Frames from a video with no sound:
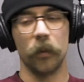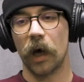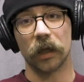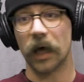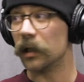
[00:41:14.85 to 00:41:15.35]
And we
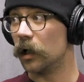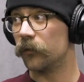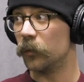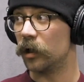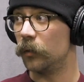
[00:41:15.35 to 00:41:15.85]
got a lot of love
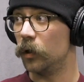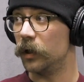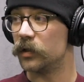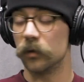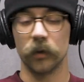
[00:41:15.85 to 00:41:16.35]
from the
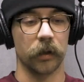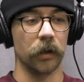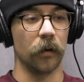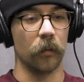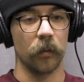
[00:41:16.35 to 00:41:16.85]
community too. Like,
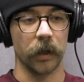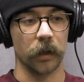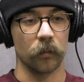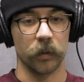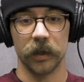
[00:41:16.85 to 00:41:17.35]
you know,
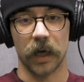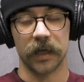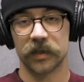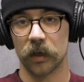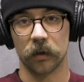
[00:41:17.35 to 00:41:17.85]
like
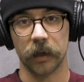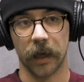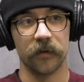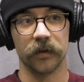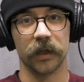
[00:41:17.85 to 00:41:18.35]
I'd sunk like
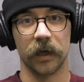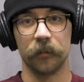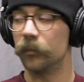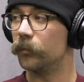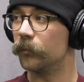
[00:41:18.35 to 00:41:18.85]
everything I
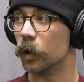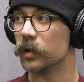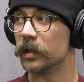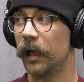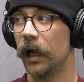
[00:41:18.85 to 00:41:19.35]

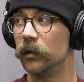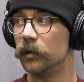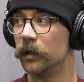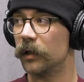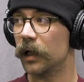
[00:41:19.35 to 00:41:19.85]
personally had
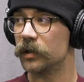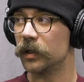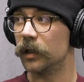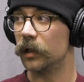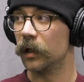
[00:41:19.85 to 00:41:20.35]
into that shit.